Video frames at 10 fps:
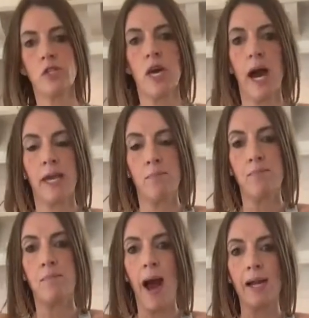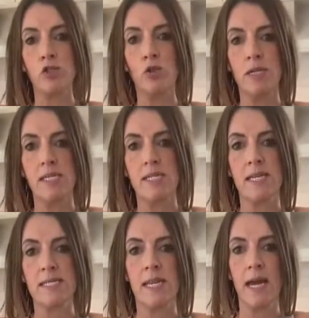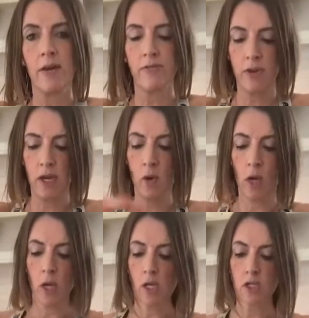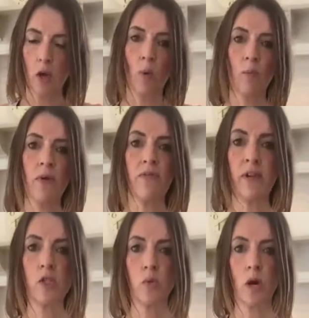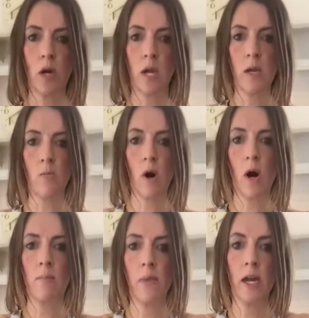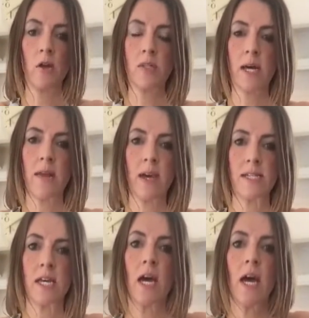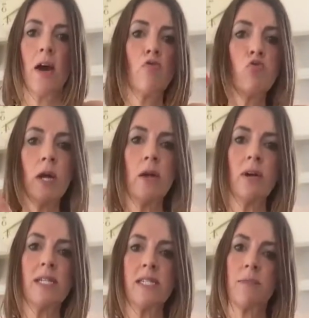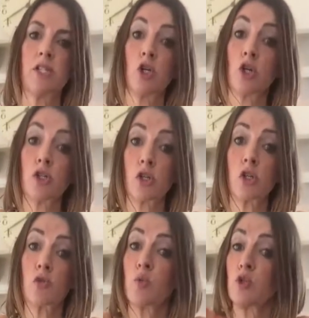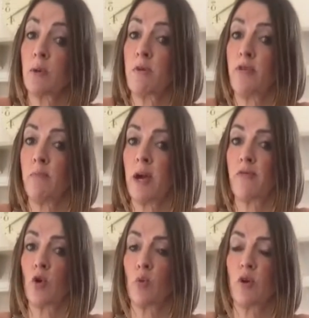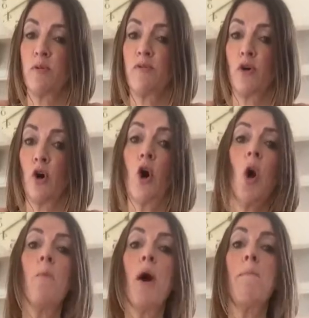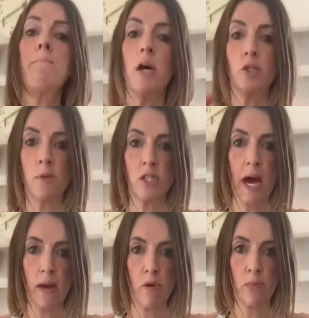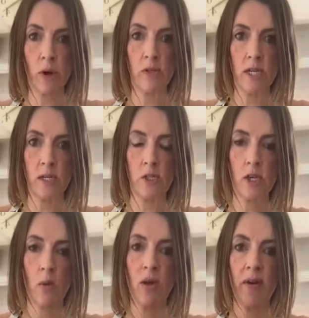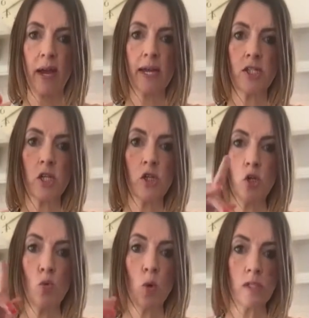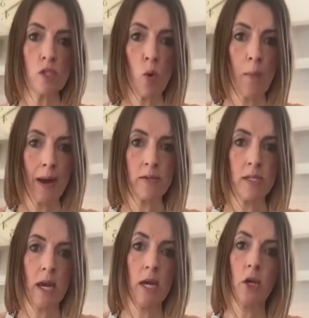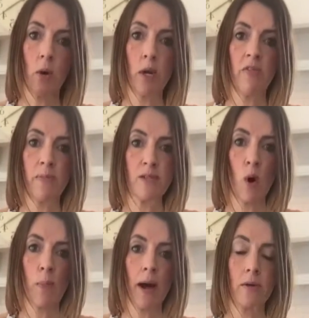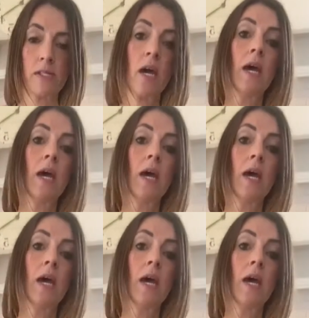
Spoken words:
so that I can add all these things in now for you. So when we finish with our quinoa, it looks like this. Really, really similar to couscous, which some of you may have cooked with before, but much, much higher in protein. So if I can ask you to do one swap out today, you know I love my swap outs,